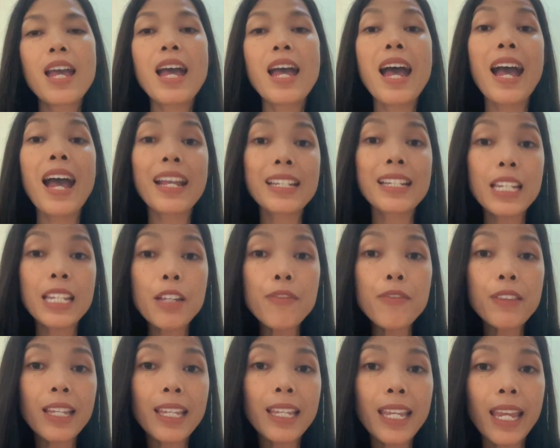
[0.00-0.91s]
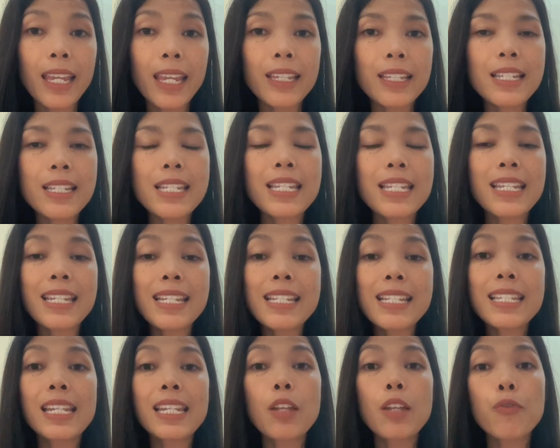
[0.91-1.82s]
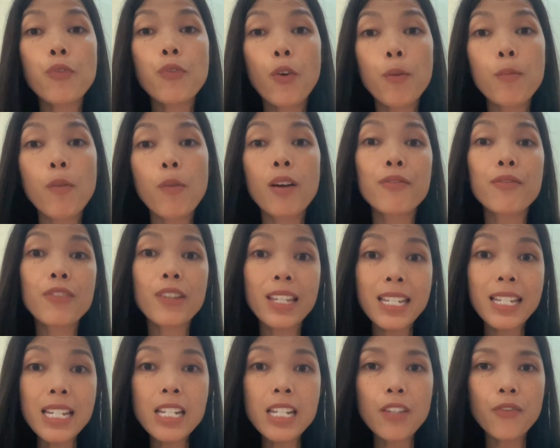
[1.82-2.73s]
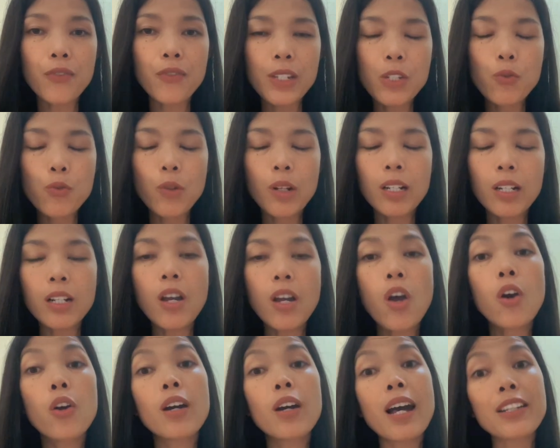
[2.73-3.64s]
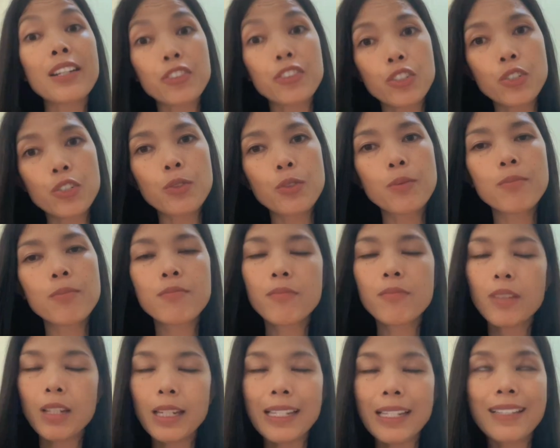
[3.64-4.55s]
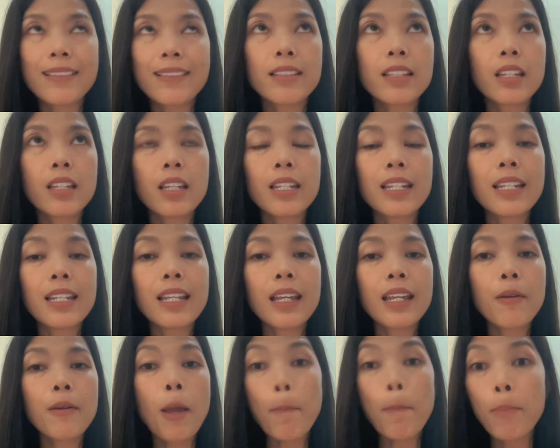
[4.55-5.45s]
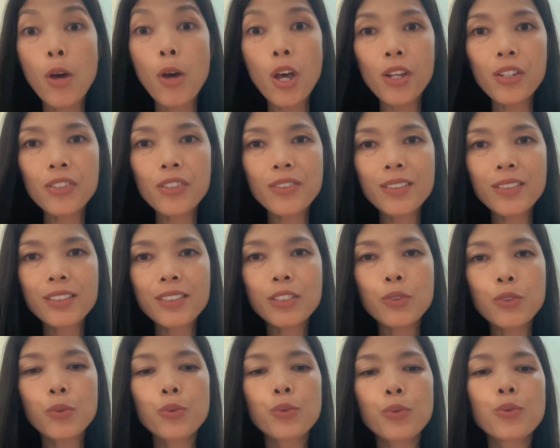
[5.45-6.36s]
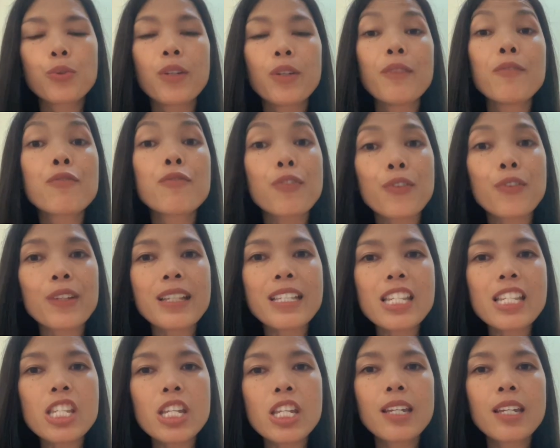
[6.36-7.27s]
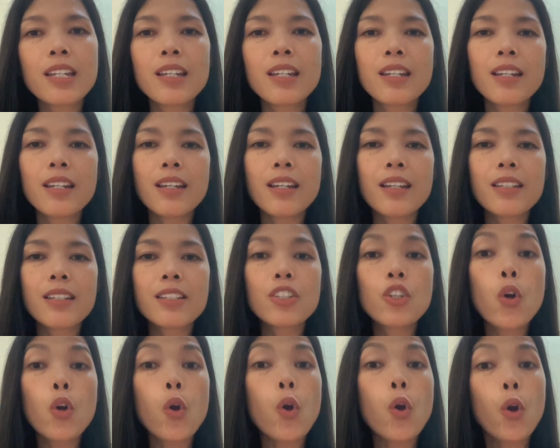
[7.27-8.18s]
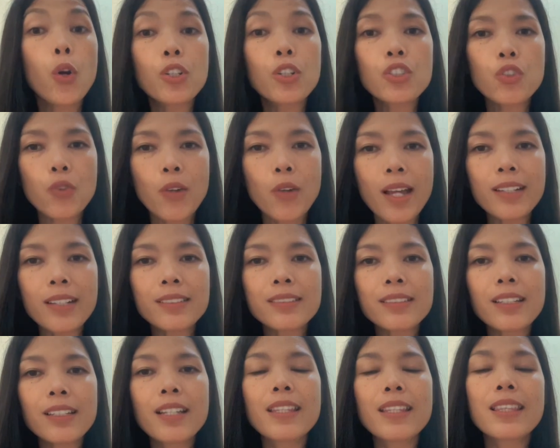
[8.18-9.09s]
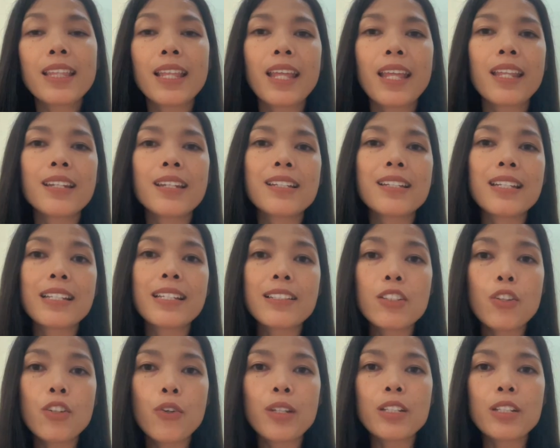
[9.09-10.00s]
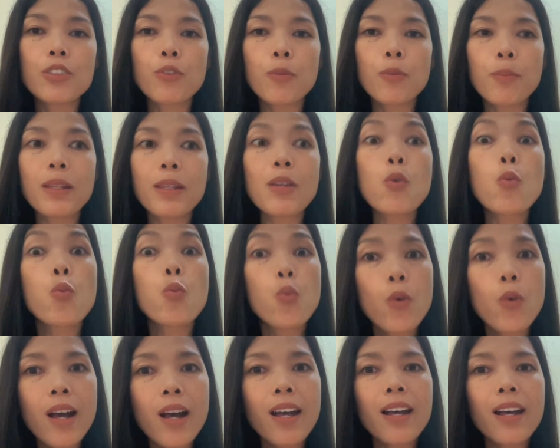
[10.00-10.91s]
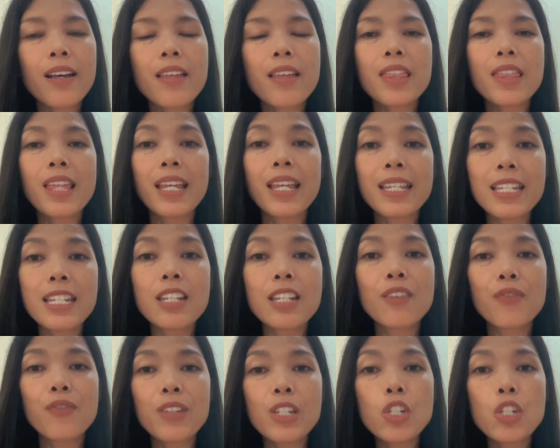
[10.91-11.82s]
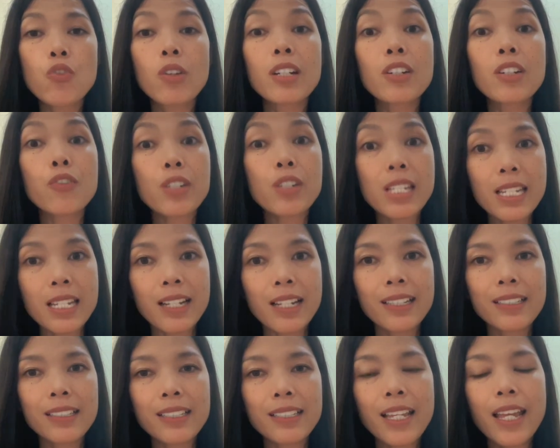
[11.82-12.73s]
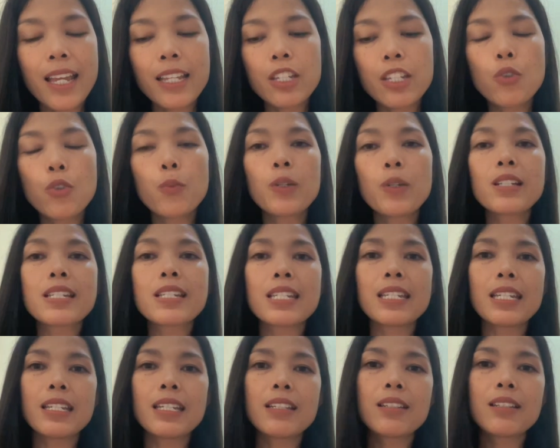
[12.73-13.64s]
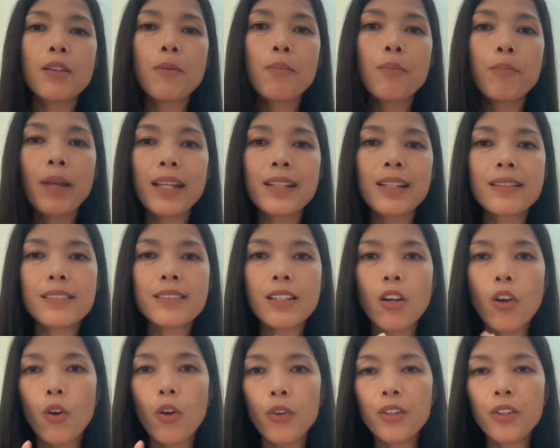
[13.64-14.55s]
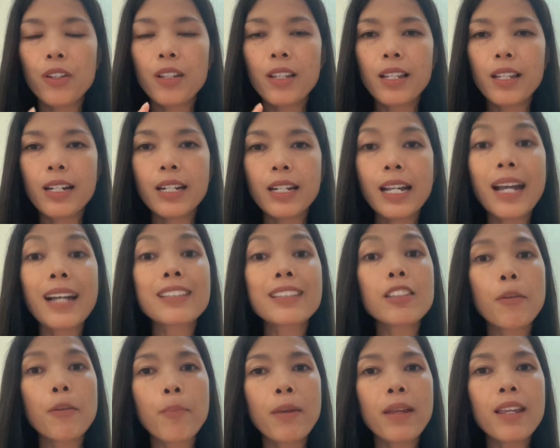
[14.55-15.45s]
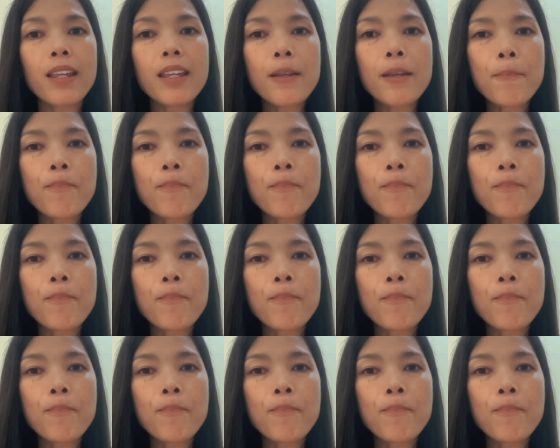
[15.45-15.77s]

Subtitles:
And if the case is in the form of individual, assume it's a person who infringed your contract, then it's going to be where the individual resides. And you will see it based on their KTP